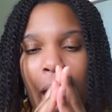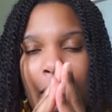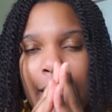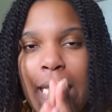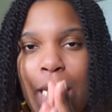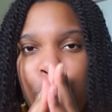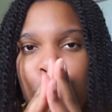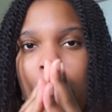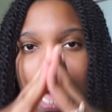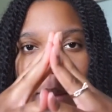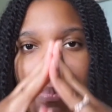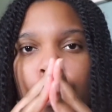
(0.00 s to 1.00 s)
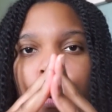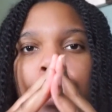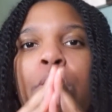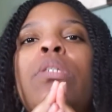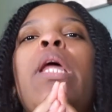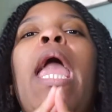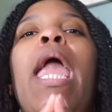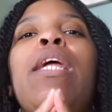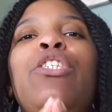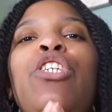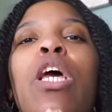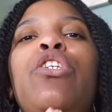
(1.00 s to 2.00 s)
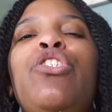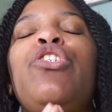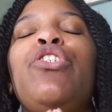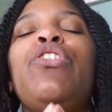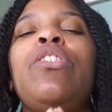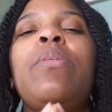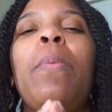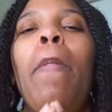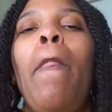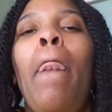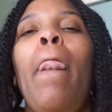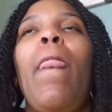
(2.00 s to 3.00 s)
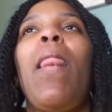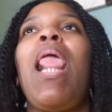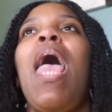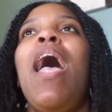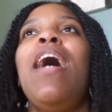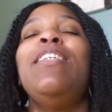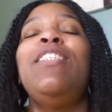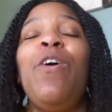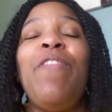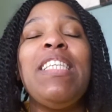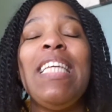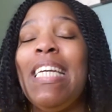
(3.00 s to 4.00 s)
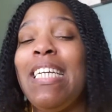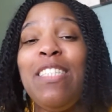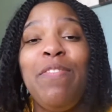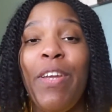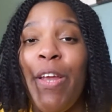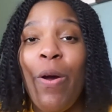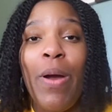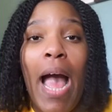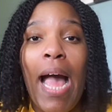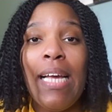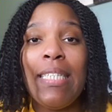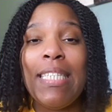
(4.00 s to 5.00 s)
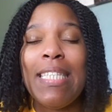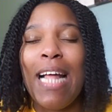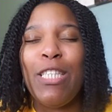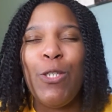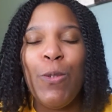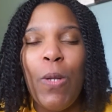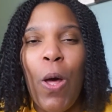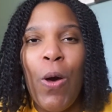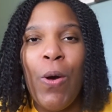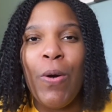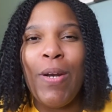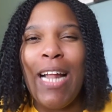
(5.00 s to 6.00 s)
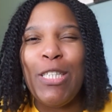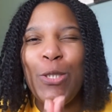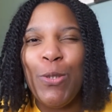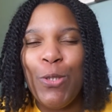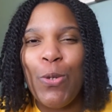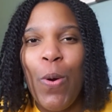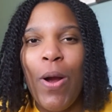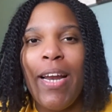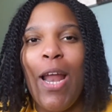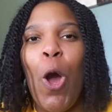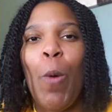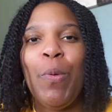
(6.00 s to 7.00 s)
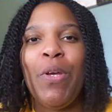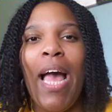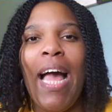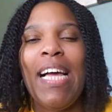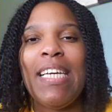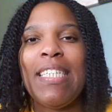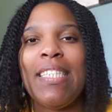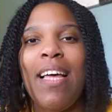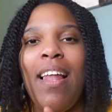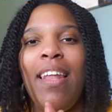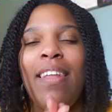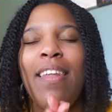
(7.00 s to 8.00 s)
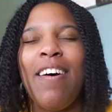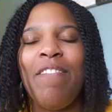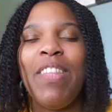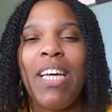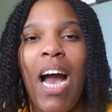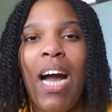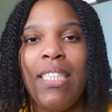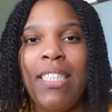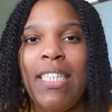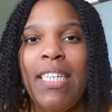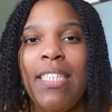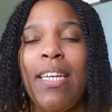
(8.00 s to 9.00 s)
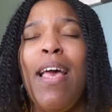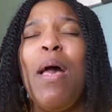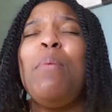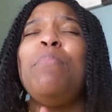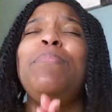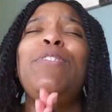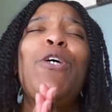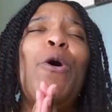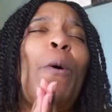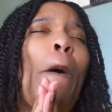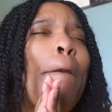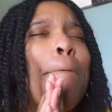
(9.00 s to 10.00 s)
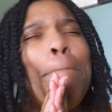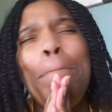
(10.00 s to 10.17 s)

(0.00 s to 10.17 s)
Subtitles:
as I do my important hand gestures. So that's the end of this video, guys. It's not too long, not too short, and I hope you guys love the content. So